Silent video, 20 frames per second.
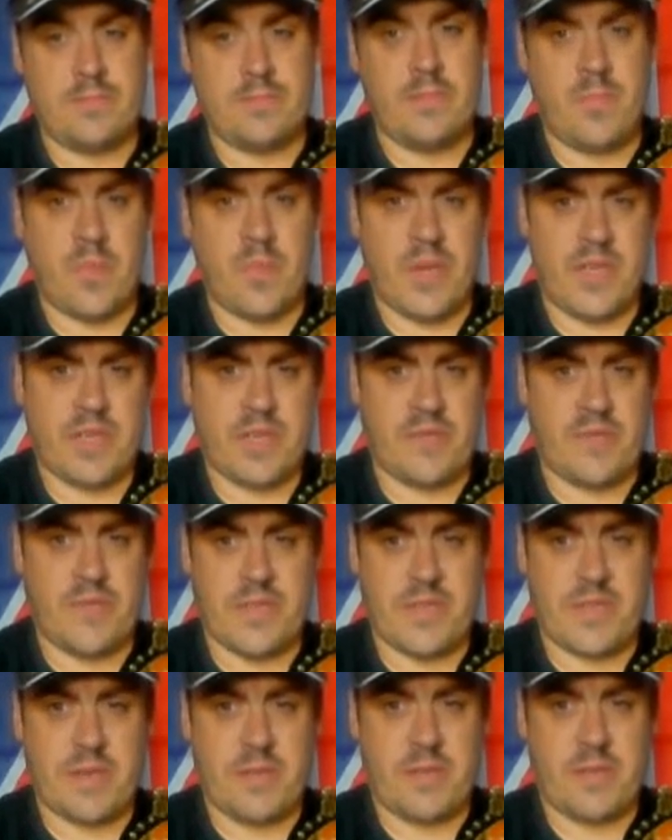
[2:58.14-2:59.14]
which
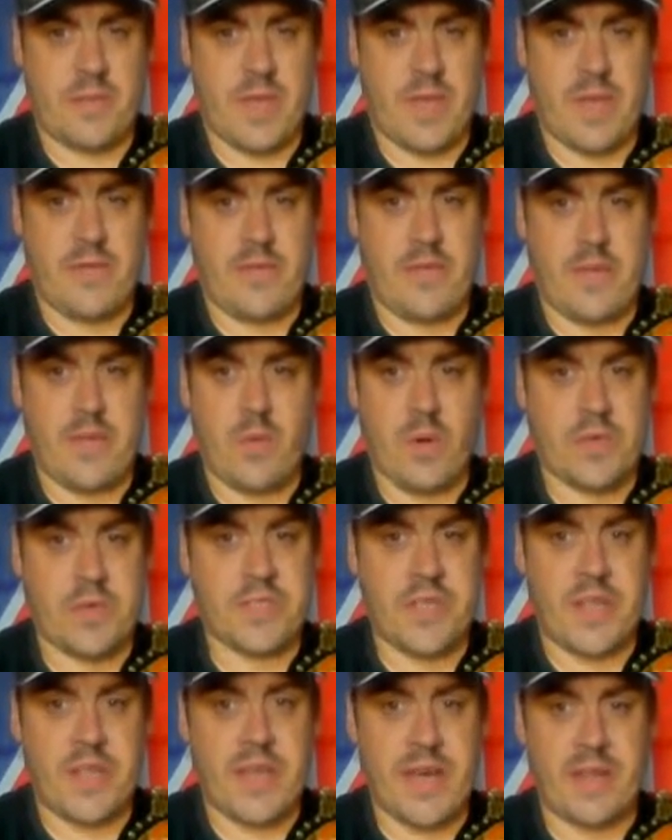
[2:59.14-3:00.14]
obviously, given the
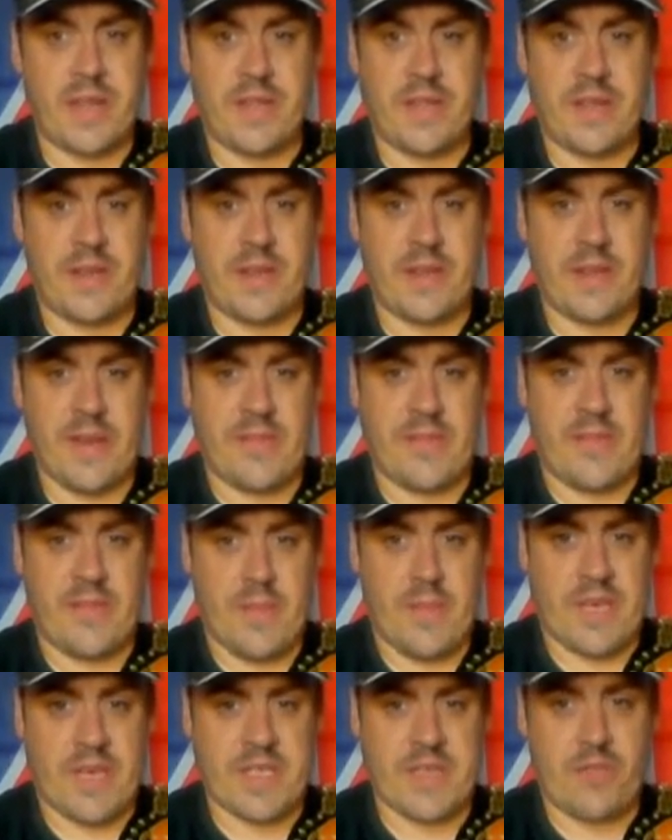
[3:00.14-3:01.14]
roster they had, they didn't have a
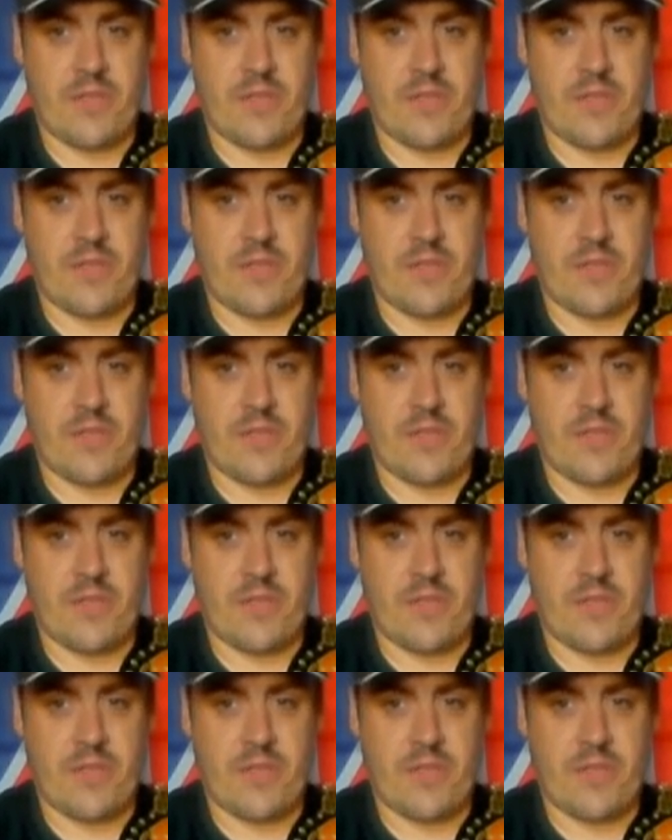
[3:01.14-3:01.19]
massive